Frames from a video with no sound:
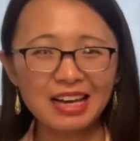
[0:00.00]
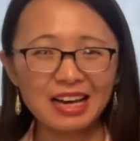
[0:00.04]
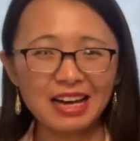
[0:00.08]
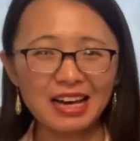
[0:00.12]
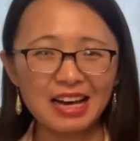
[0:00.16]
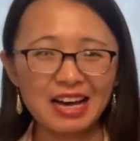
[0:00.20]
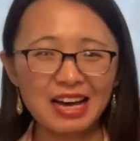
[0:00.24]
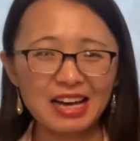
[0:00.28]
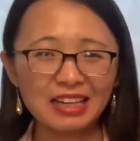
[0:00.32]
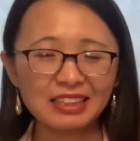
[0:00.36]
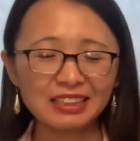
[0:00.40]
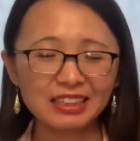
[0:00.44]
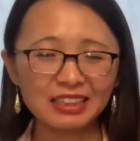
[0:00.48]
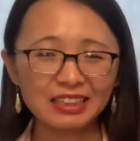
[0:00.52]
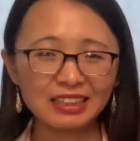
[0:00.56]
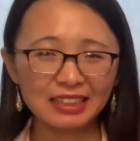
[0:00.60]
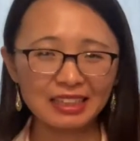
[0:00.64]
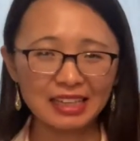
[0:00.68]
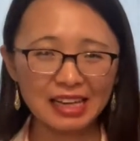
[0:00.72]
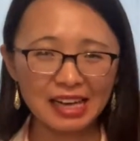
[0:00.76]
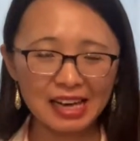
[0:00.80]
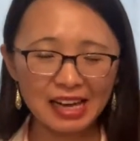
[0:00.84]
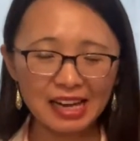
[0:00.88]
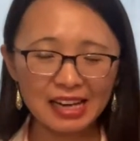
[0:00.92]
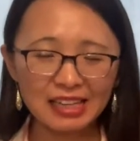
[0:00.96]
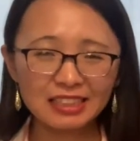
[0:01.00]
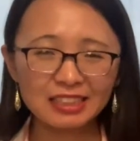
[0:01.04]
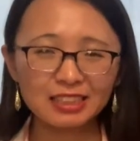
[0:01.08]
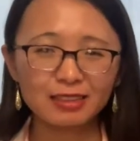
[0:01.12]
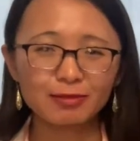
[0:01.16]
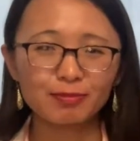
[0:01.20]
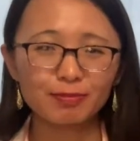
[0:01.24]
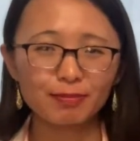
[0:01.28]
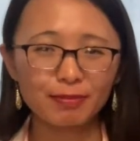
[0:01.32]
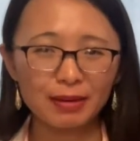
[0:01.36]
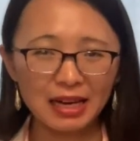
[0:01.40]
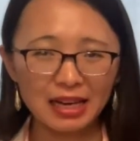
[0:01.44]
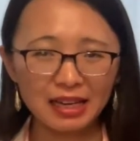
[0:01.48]
and a cash
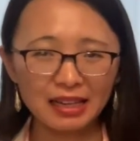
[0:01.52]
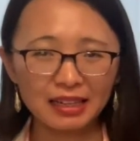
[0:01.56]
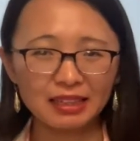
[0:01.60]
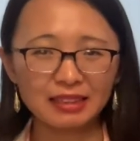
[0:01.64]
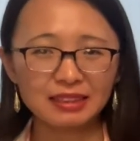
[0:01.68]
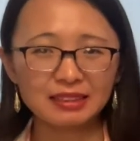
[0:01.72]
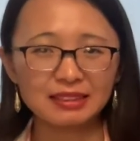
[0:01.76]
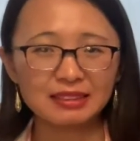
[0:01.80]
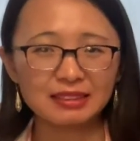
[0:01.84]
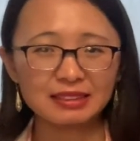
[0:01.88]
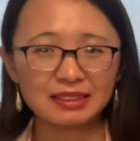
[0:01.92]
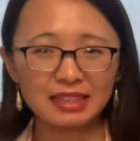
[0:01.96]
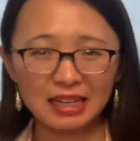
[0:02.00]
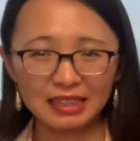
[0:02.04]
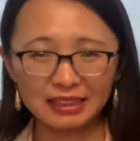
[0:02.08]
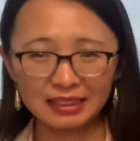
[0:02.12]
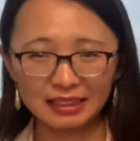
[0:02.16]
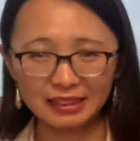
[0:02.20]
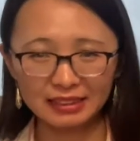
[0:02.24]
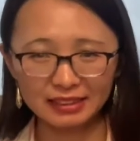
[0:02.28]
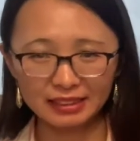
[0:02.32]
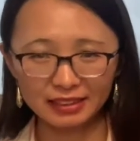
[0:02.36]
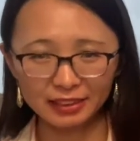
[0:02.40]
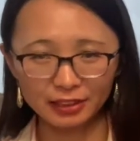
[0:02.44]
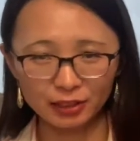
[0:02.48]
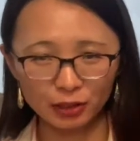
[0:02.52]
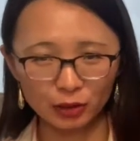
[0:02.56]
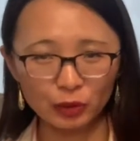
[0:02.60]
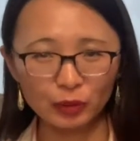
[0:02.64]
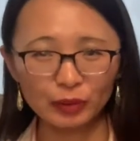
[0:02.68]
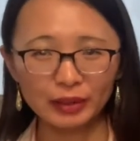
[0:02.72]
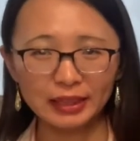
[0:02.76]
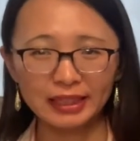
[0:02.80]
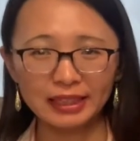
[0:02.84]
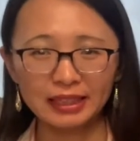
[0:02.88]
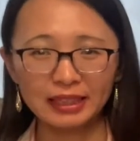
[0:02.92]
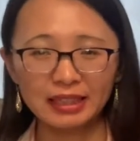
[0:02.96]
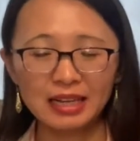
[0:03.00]
balance that is
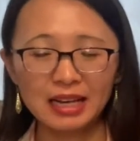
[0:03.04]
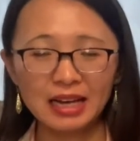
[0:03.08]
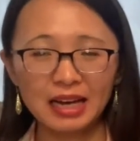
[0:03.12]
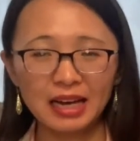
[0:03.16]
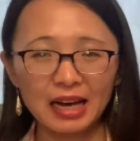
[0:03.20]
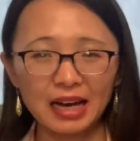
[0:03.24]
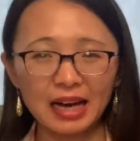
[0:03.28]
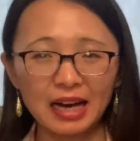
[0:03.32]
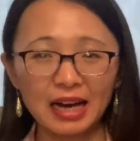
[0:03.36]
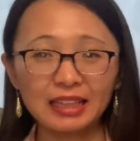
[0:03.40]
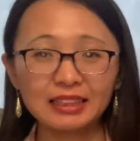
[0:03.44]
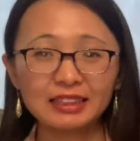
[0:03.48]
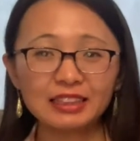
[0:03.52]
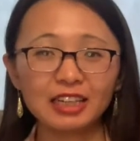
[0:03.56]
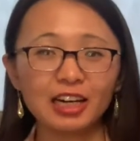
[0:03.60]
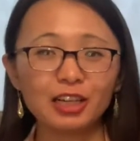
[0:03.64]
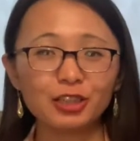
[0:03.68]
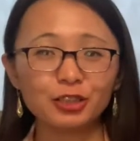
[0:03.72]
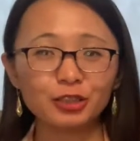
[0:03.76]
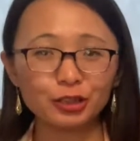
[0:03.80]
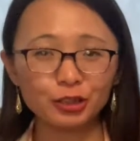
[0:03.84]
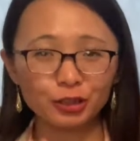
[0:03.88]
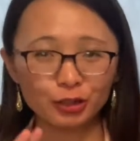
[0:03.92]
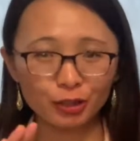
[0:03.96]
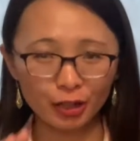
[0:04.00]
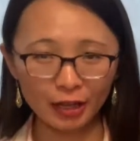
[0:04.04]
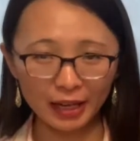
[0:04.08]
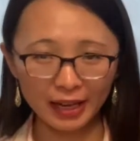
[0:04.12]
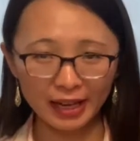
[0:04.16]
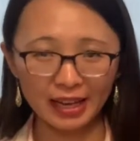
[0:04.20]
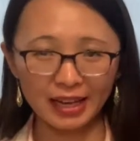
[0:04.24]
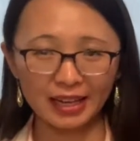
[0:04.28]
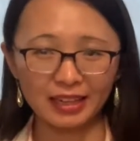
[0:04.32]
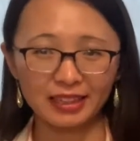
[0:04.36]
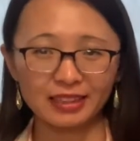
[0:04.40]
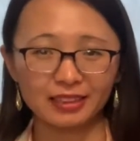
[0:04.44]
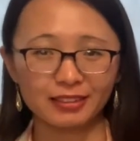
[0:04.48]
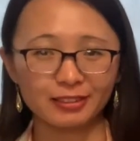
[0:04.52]
growing and on
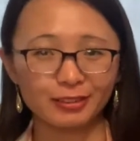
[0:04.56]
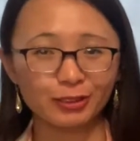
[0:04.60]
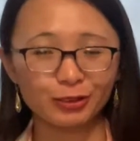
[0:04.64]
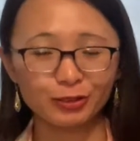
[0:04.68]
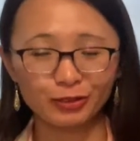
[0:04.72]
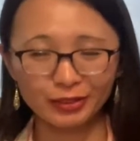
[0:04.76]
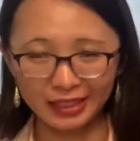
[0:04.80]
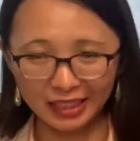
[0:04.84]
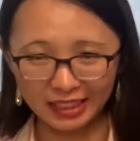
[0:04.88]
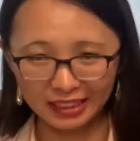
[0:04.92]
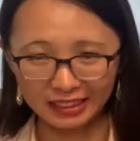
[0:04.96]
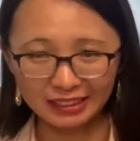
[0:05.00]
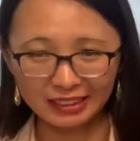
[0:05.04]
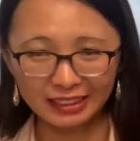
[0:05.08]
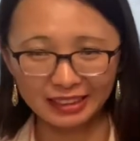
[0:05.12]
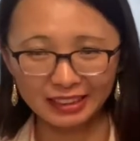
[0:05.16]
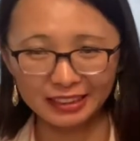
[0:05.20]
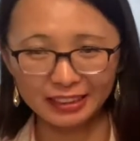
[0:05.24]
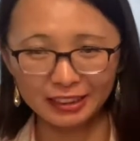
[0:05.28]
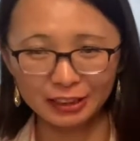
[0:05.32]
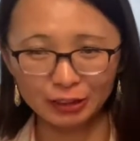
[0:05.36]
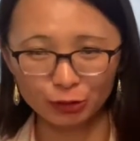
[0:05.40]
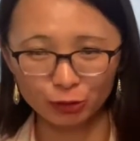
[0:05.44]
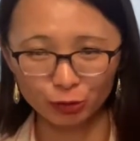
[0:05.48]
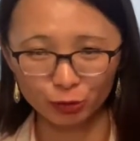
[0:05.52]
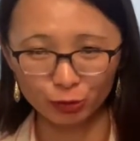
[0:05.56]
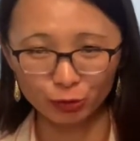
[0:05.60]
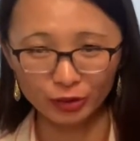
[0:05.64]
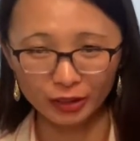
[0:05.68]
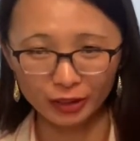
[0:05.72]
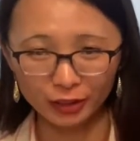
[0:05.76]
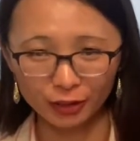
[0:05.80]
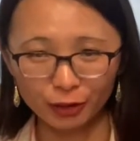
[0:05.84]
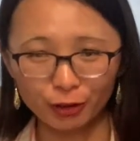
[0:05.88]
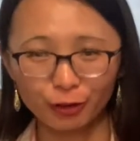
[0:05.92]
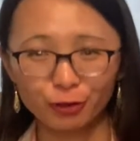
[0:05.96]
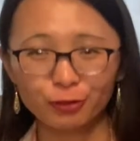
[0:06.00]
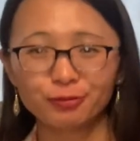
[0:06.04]
track to continue to
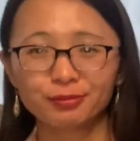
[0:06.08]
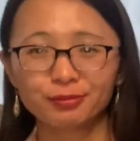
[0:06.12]
grow.